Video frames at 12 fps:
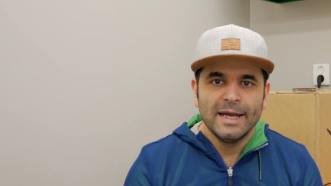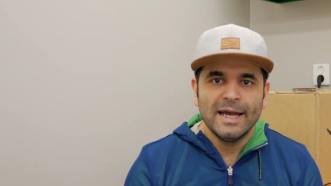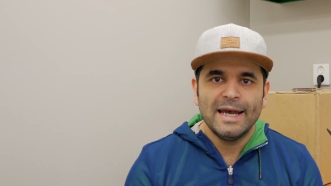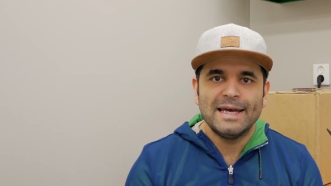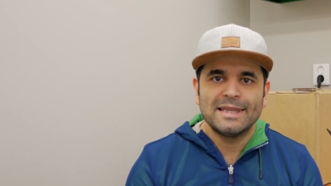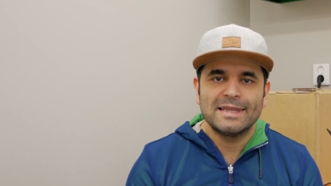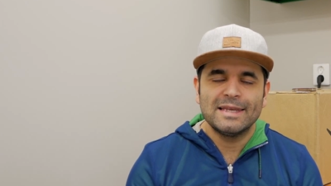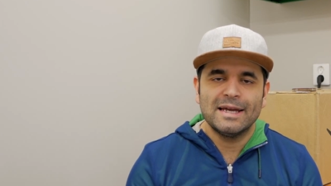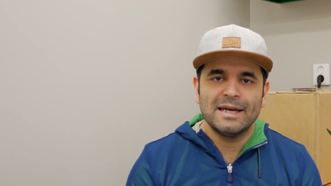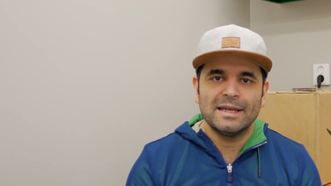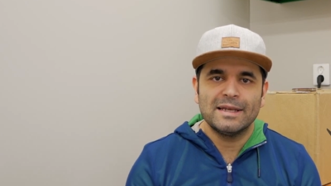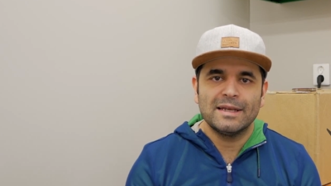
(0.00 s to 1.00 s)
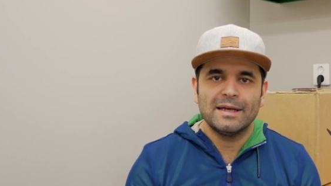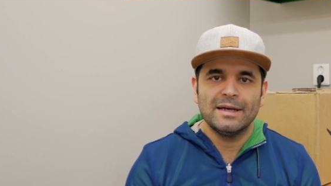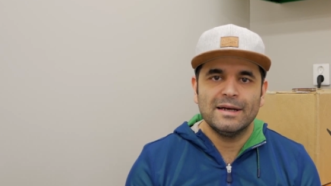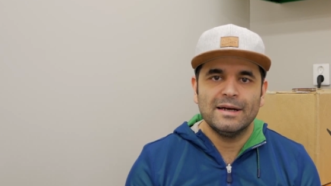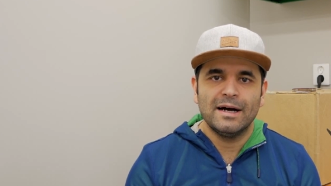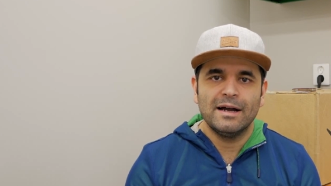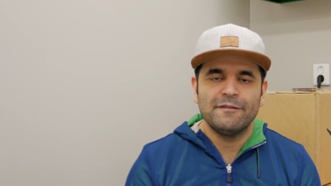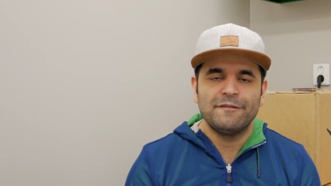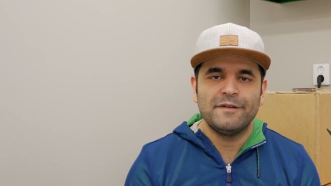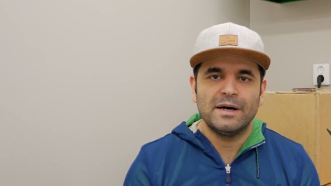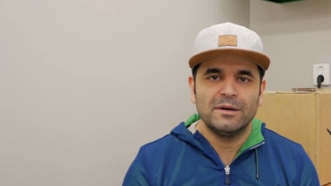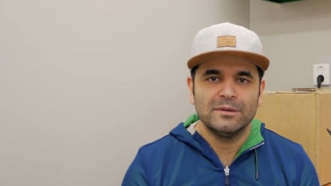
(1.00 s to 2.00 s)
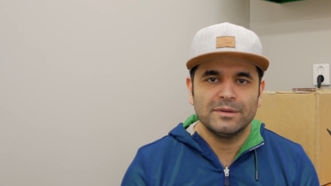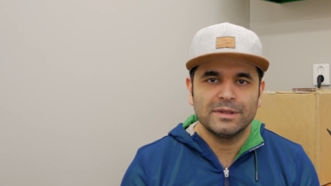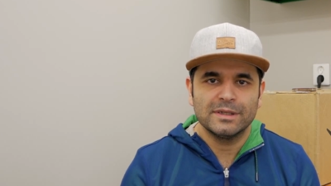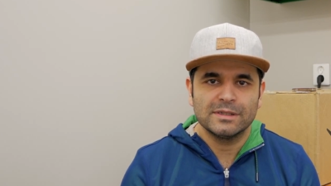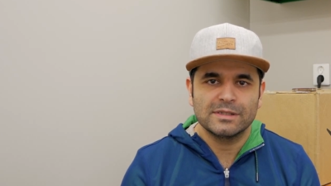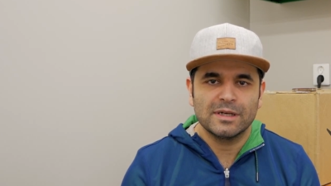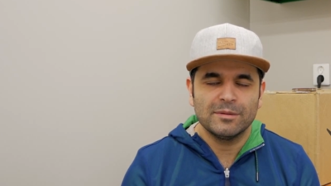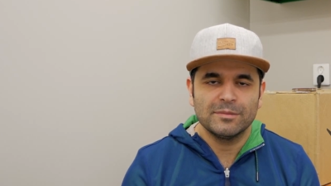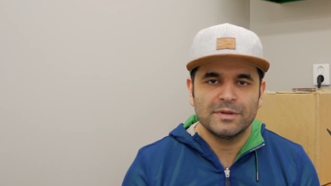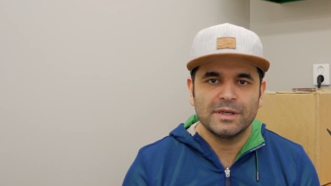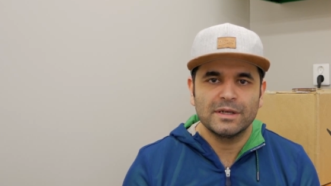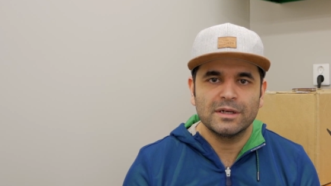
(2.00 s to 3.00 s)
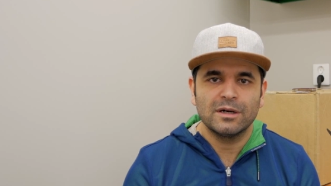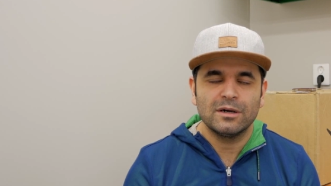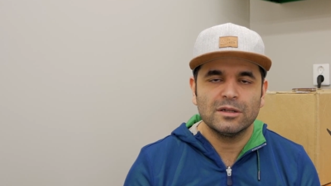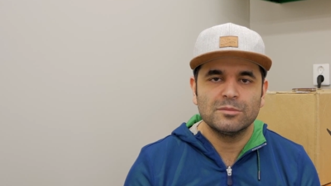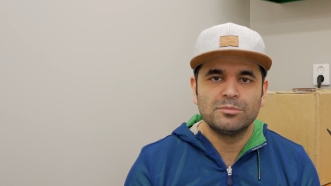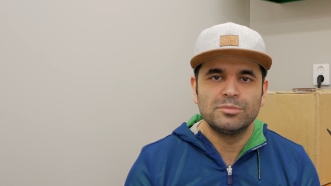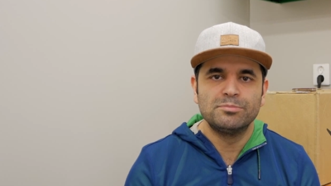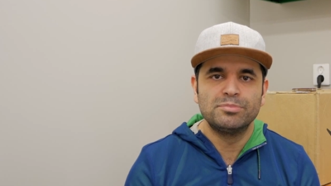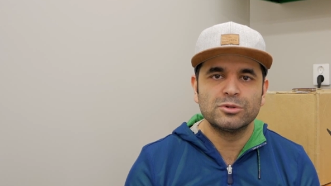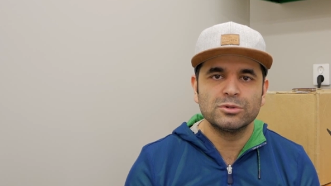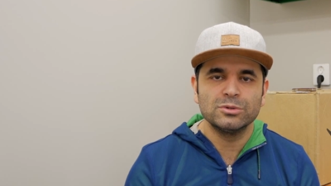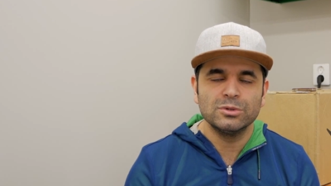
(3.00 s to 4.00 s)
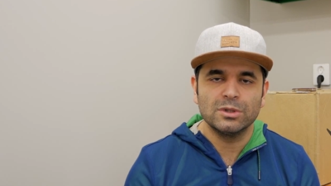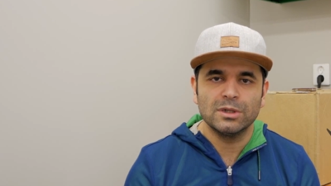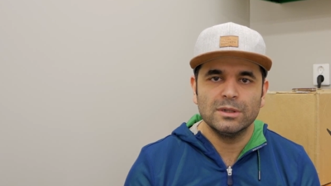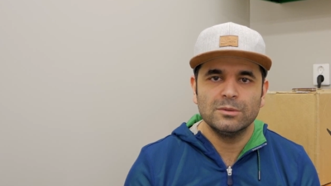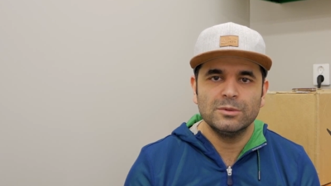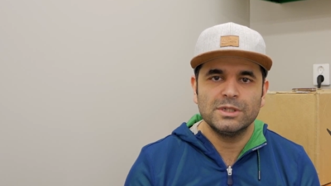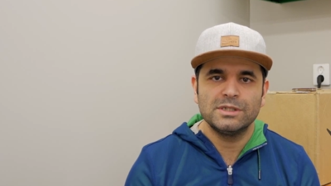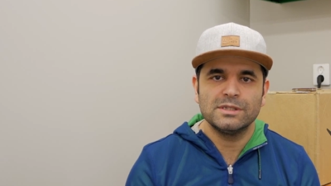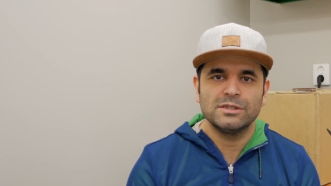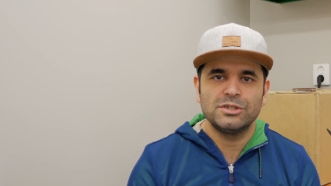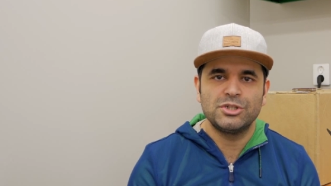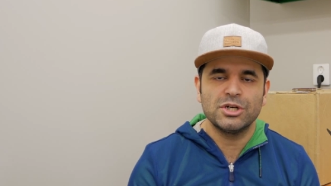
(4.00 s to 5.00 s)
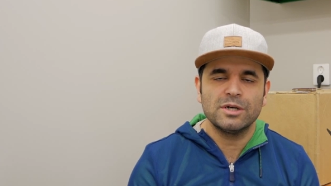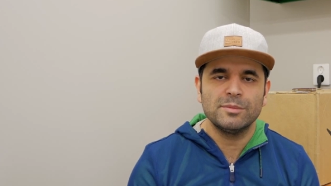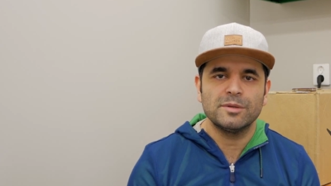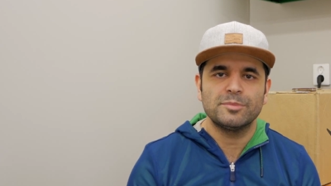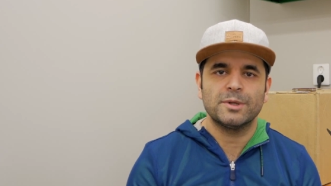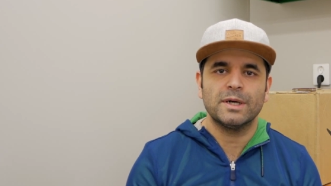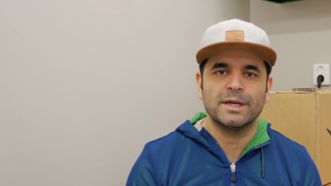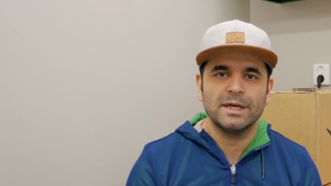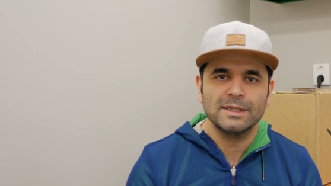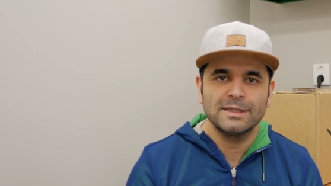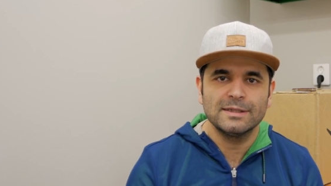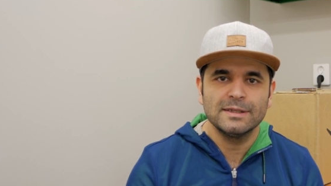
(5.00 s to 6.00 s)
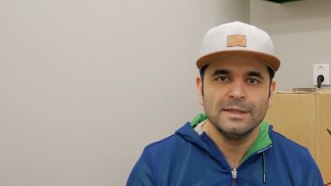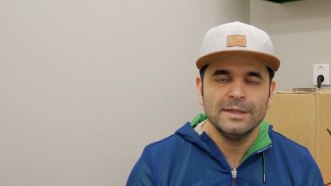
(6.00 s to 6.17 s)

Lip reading: and then I found something called Bruhl, which is a German product,